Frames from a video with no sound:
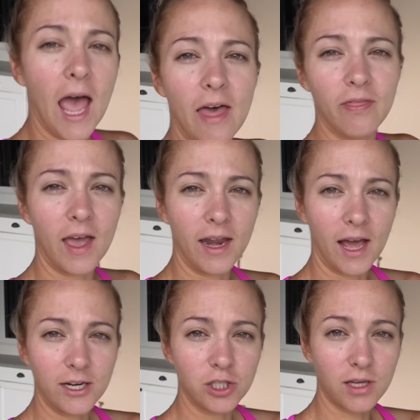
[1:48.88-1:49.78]
and then
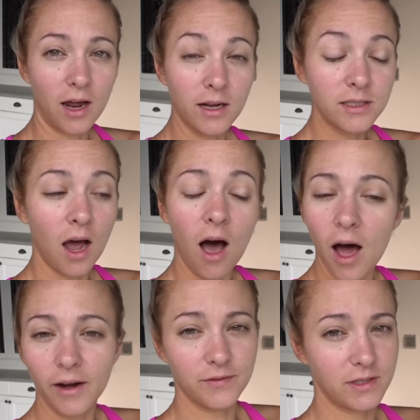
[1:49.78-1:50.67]
I just got a
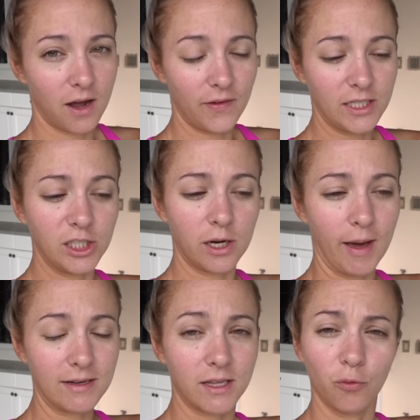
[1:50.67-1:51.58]
ton of stuff at TJ
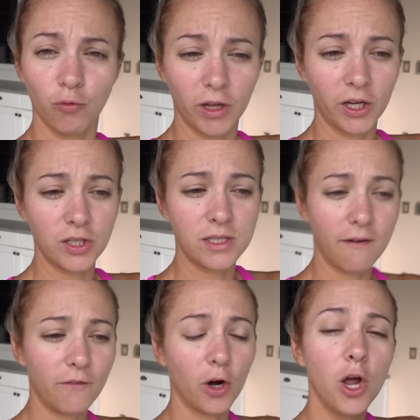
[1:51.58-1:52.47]
Maxx, like really good
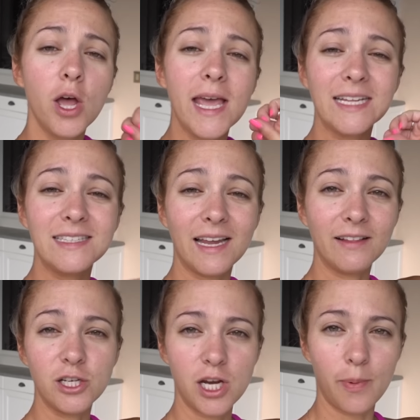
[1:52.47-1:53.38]
stuff for
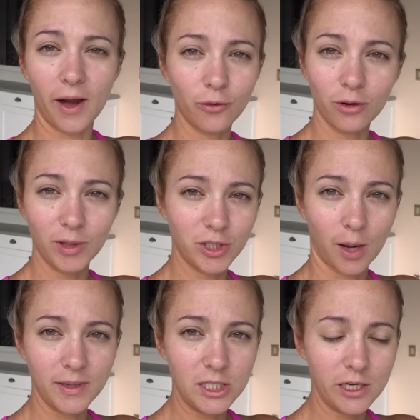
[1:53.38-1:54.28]
insanely cheap. I don't normally
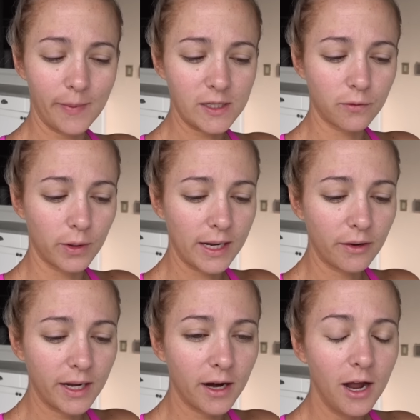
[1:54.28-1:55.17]
shop at TJ Maxx for
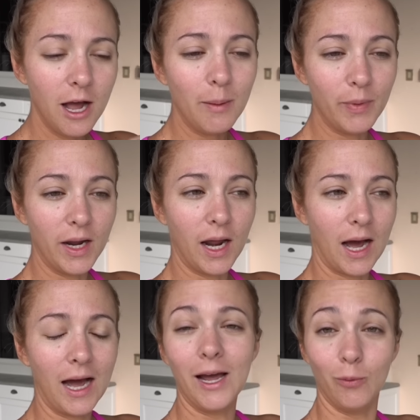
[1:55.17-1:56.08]
workout gear, but
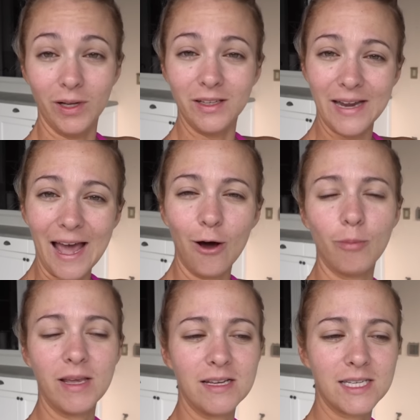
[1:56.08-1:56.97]
I will now
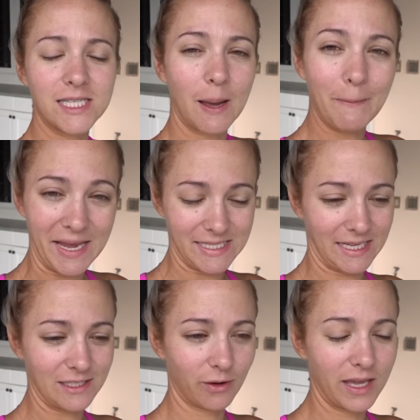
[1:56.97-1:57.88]
because it's
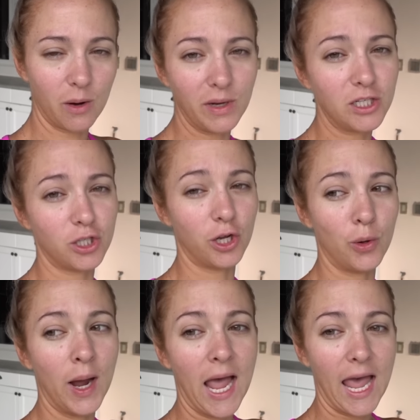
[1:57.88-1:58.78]
amazing. So I can't wait to show
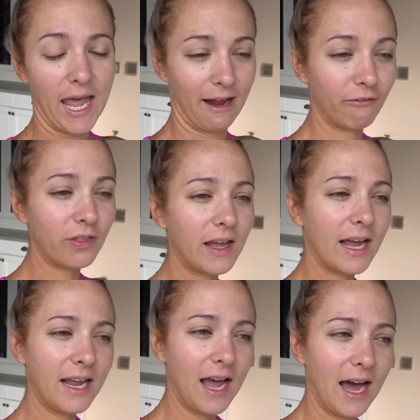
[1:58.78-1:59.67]
you everything
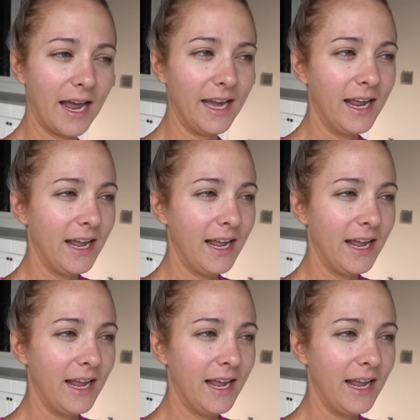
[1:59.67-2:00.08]
I got